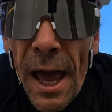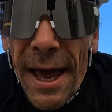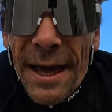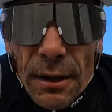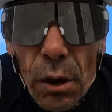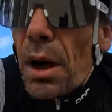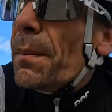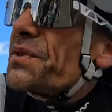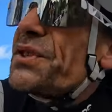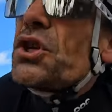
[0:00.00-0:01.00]
and
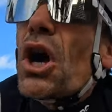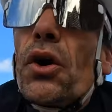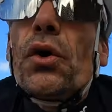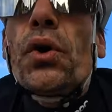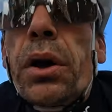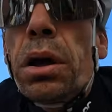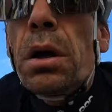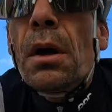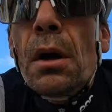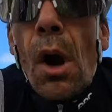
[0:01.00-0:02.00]
I'm so,
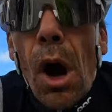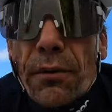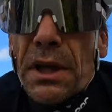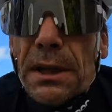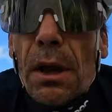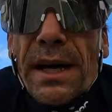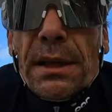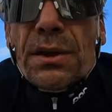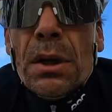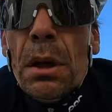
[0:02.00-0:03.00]
I really like
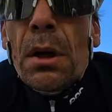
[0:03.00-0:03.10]
it.